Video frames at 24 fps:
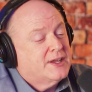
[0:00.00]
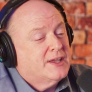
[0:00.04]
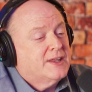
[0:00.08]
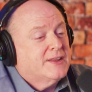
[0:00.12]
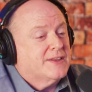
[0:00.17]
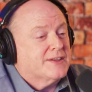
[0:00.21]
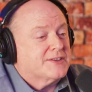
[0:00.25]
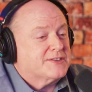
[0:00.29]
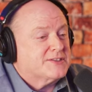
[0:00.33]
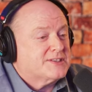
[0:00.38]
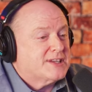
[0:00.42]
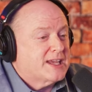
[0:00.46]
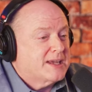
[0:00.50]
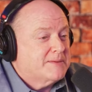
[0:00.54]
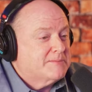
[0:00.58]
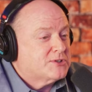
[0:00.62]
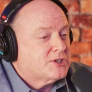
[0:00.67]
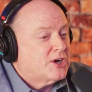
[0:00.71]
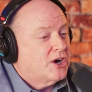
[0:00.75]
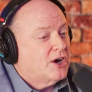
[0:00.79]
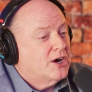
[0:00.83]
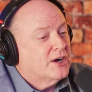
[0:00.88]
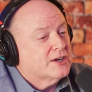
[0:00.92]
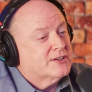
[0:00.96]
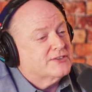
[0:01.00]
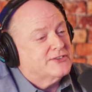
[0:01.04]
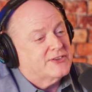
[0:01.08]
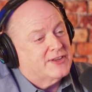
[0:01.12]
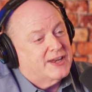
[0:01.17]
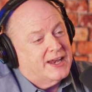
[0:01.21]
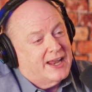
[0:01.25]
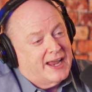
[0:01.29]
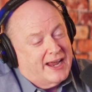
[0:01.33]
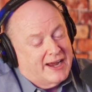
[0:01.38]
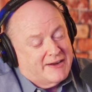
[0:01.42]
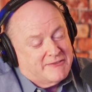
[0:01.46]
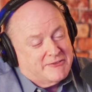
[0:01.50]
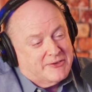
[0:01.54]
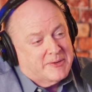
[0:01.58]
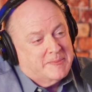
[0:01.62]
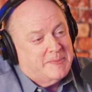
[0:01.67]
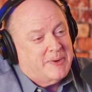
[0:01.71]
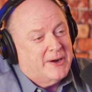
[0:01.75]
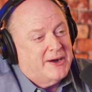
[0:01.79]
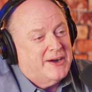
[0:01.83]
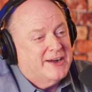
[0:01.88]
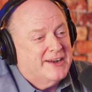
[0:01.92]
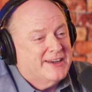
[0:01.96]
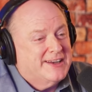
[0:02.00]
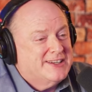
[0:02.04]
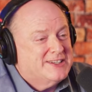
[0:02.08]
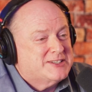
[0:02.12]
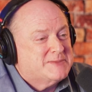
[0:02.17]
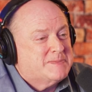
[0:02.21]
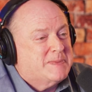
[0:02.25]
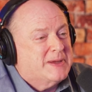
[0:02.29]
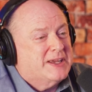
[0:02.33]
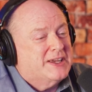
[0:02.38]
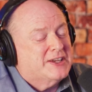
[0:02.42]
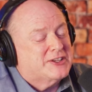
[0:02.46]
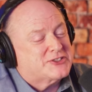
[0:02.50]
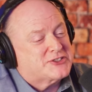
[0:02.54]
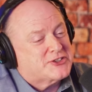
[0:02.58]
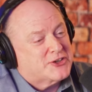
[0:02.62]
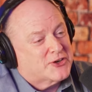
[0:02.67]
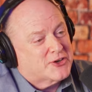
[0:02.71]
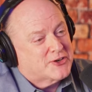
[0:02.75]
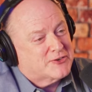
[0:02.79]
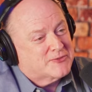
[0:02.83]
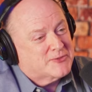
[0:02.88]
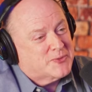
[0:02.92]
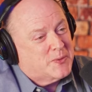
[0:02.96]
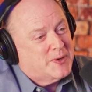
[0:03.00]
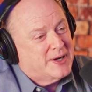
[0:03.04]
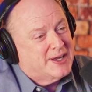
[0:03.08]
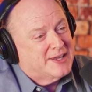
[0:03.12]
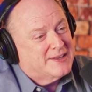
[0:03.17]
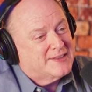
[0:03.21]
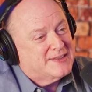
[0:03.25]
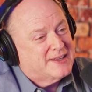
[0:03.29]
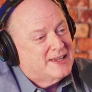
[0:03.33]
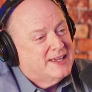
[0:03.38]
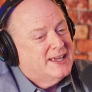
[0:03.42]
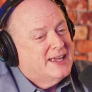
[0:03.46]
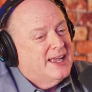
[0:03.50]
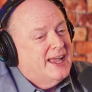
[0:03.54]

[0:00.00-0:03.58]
the same tongs that everybody is being served with,